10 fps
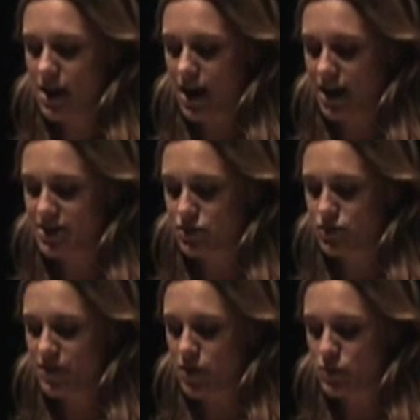and the
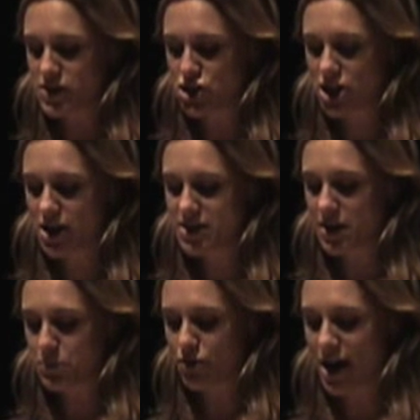river was a
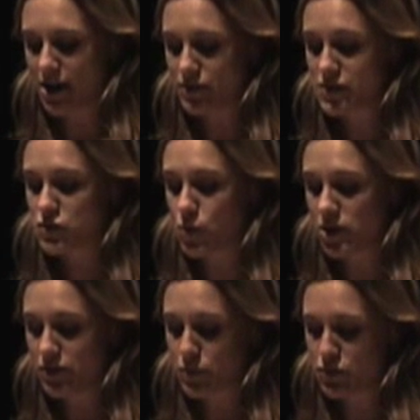churned-up brown,
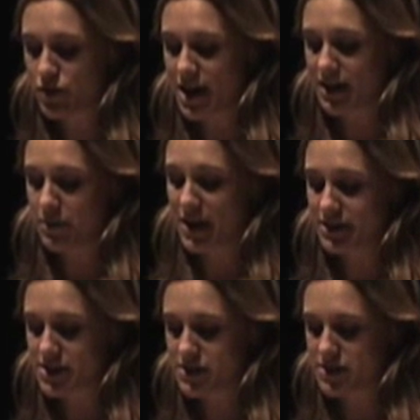swollen with rain and
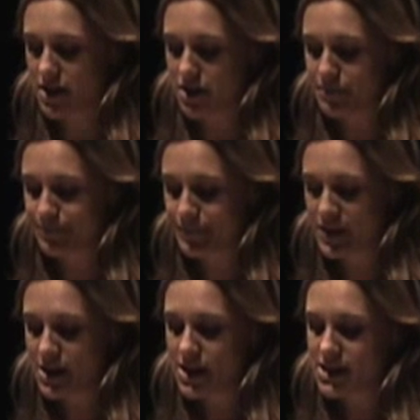melted snow.
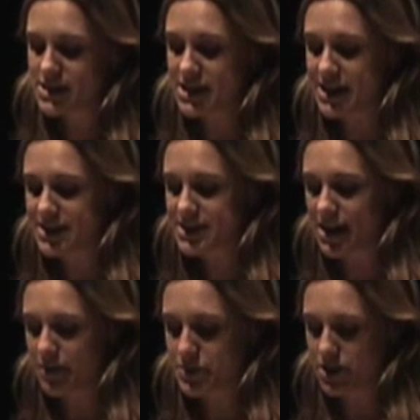Sleet
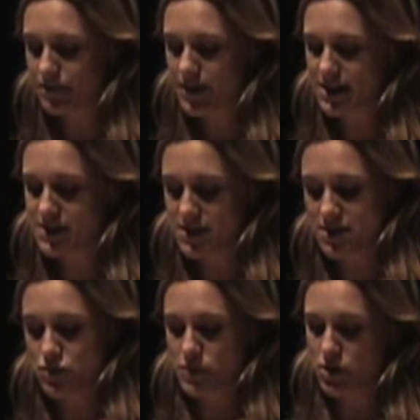slapped our
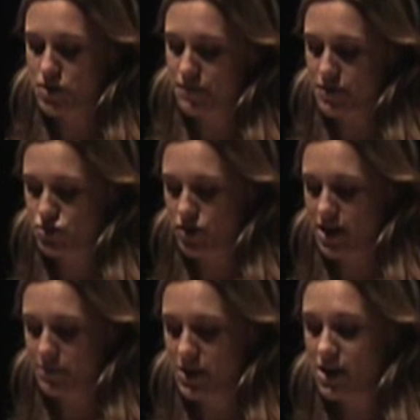faces as we got off the
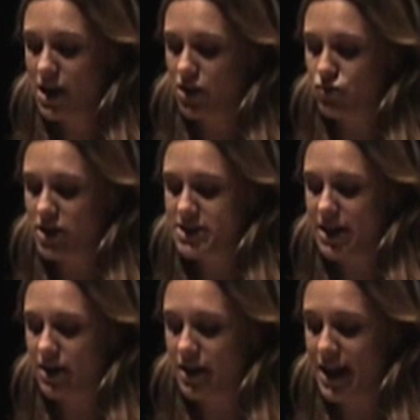tram and run
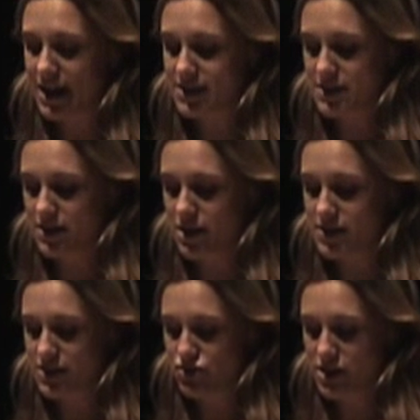down our necks in
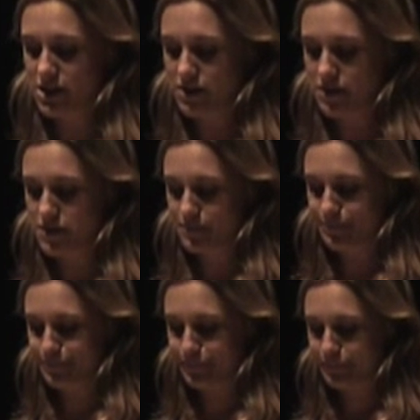icy trickles.
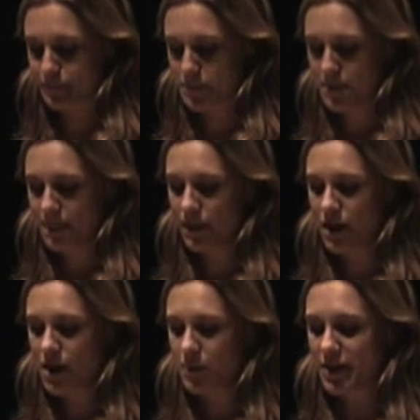
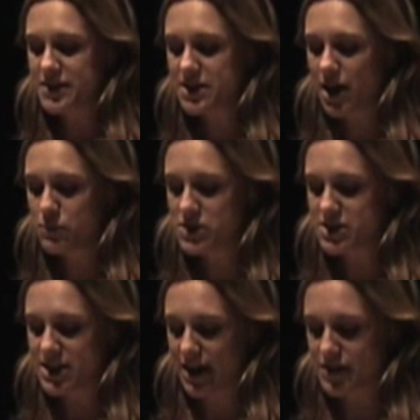By the time we
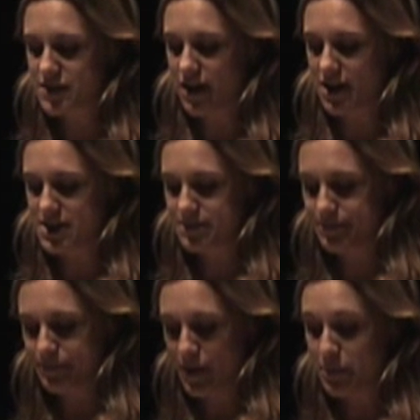stood outside
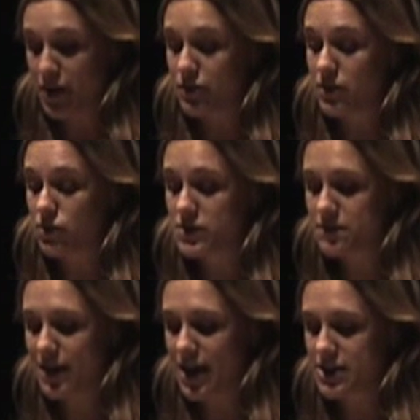my mother-in-law's
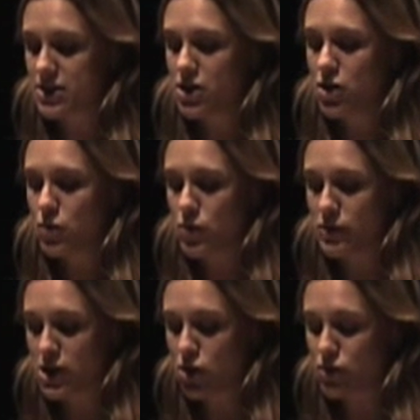flat, we
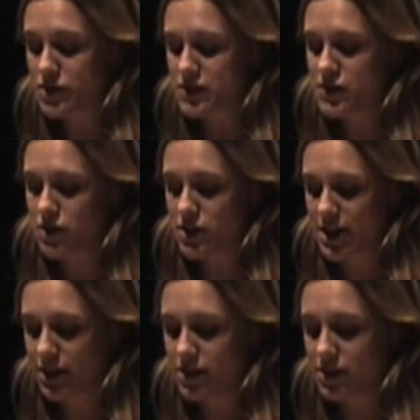were cold and soaking,